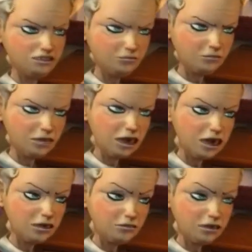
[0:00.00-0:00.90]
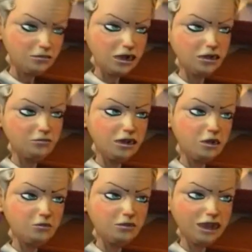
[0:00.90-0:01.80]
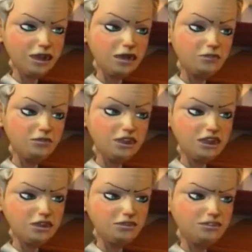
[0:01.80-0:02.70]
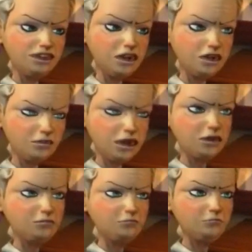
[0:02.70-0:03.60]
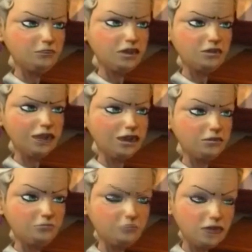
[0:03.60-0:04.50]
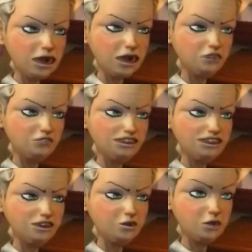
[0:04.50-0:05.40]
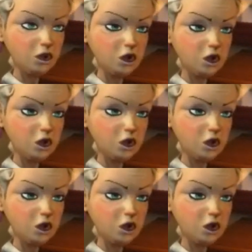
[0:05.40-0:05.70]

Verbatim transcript: generation doesn't hold copyright on World depravity, you know. I